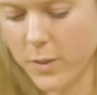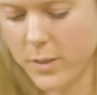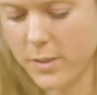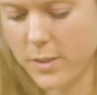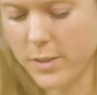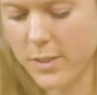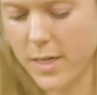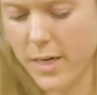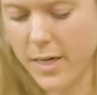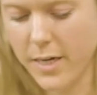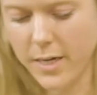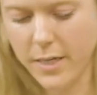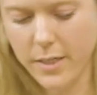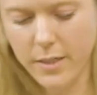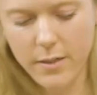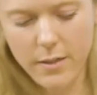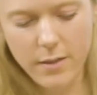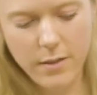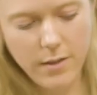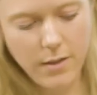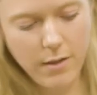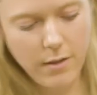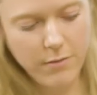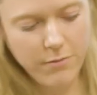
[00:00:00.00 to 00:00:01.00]
side
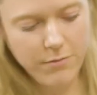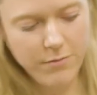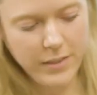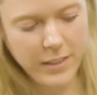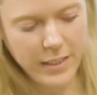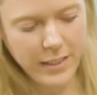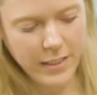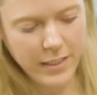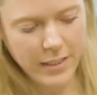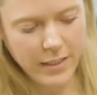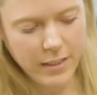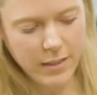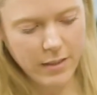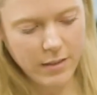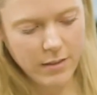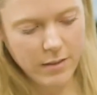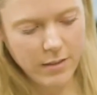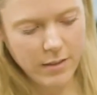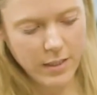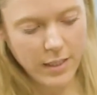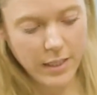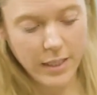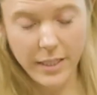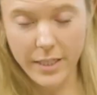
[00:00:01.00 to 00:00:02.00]
of the
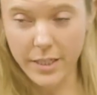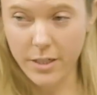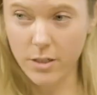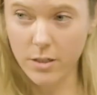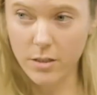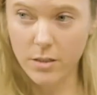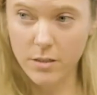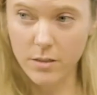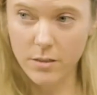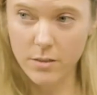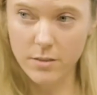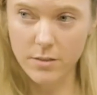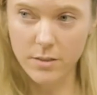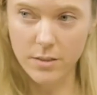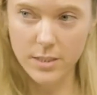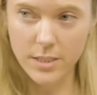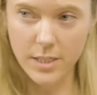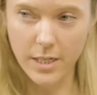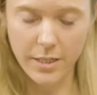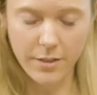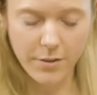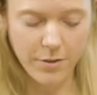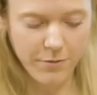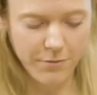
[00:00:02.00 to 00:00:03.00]
ear, the
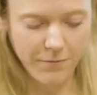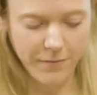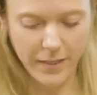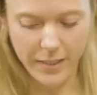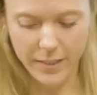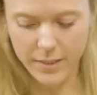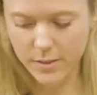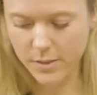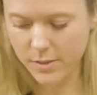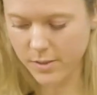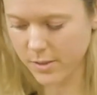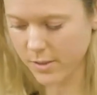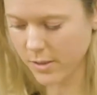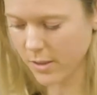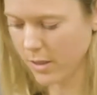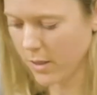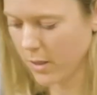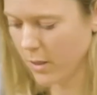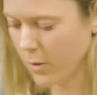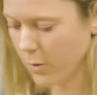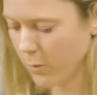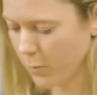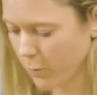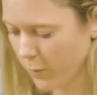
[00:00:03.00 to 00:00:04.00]
side of the face,
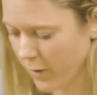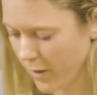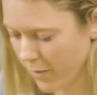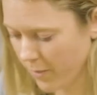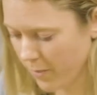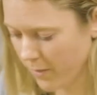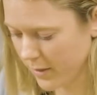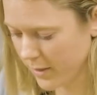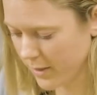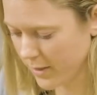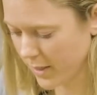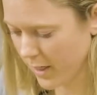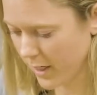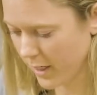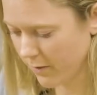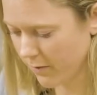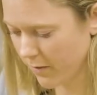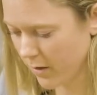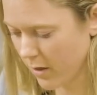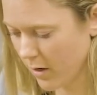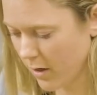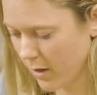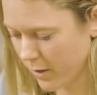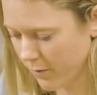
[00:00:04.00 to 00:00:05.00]
with the side of
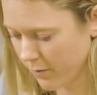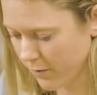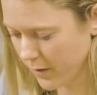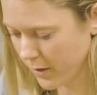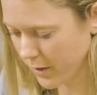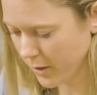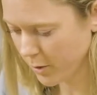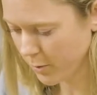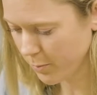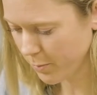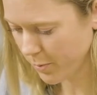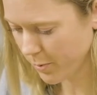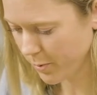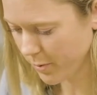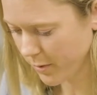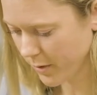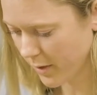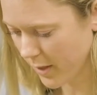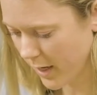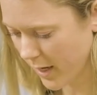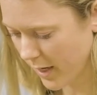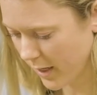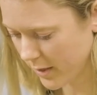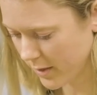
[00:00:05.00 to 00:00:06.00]
our envelope
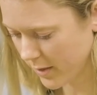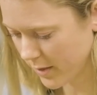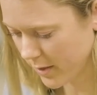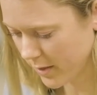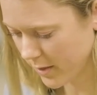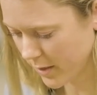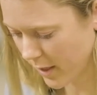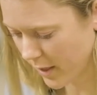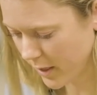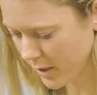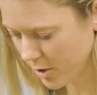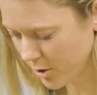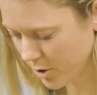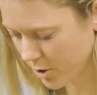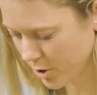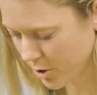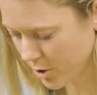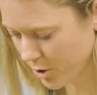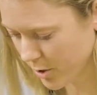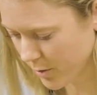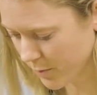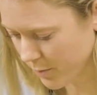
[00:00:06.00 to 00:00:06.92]
as such.